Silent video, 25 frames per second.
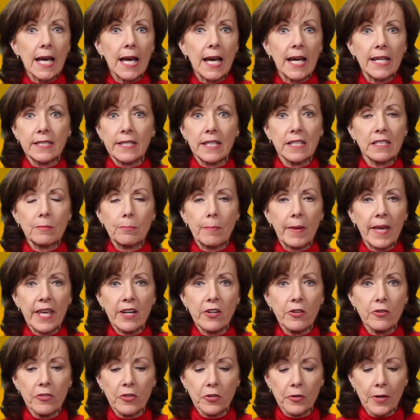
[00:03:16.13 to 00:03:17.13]
it doesn't
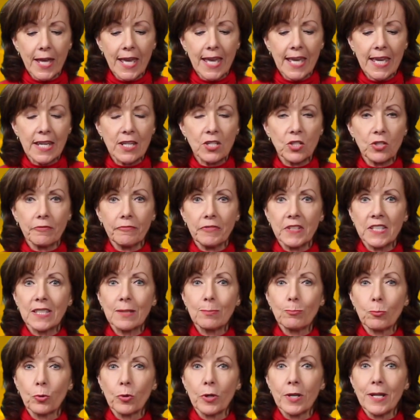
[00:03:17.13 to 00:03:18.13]
matter their age. If
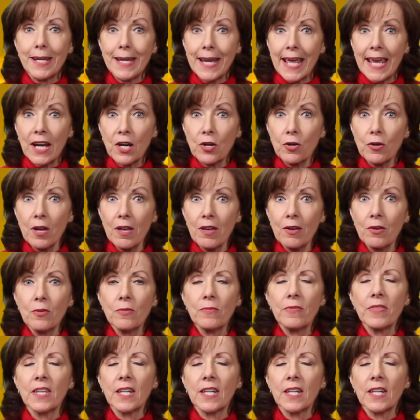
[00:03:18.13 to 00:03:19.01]
it's more narrow,